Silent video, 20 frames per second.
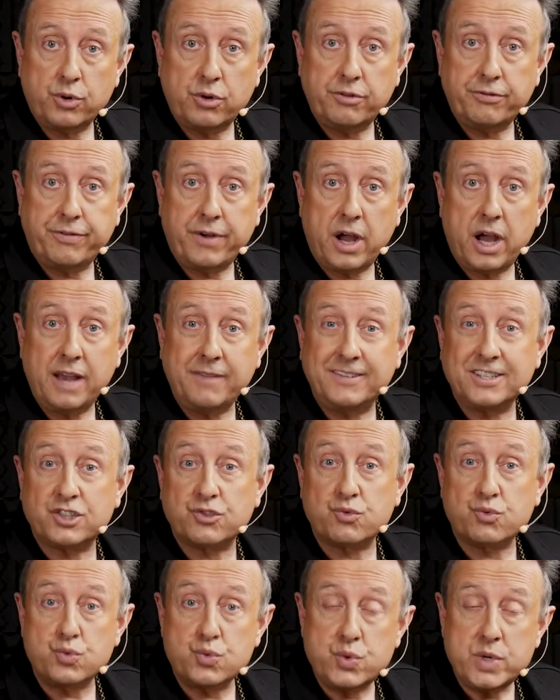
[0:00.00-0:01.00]
and 5 is
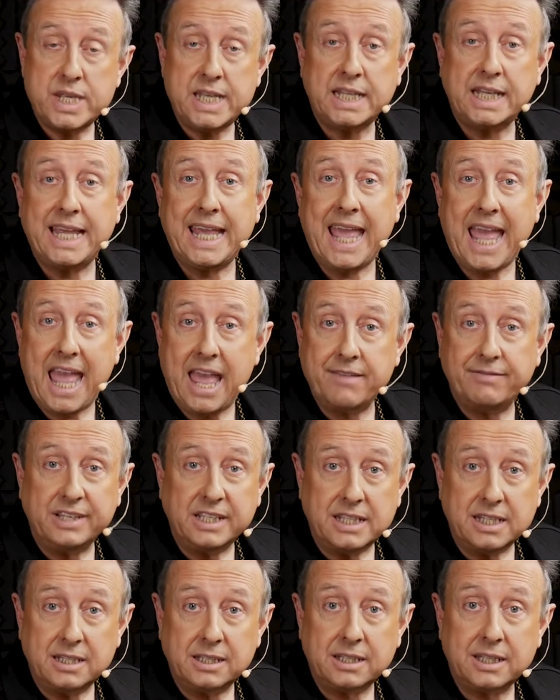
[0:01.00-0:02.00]
really
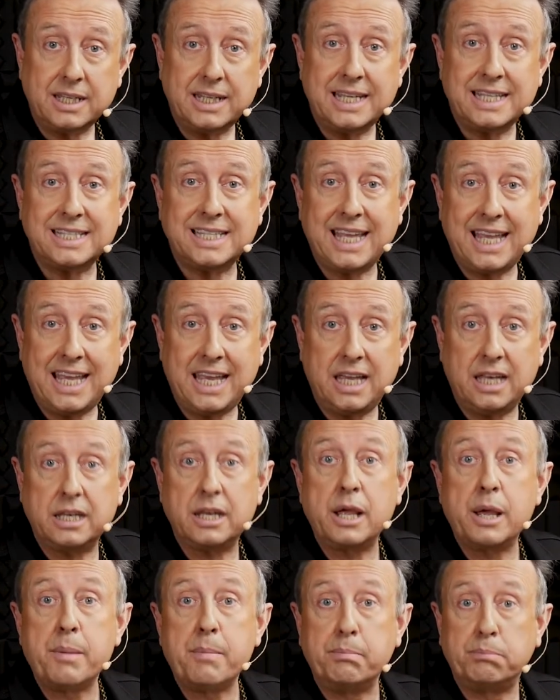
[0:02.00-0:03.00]
evident is
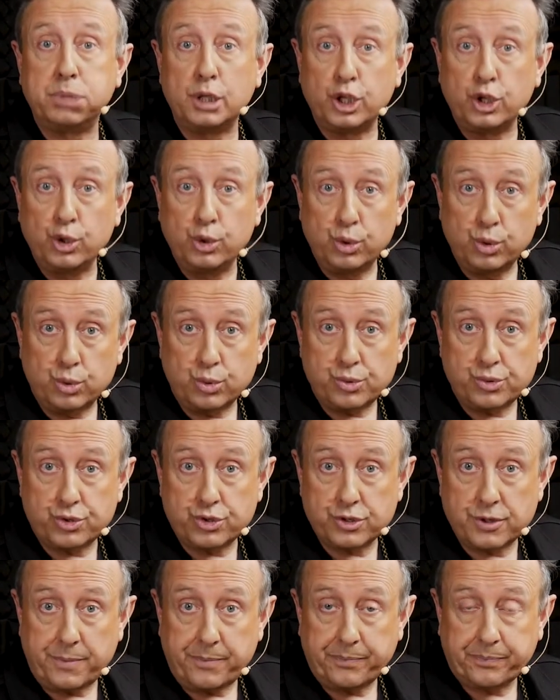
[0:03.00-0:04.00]
in blues.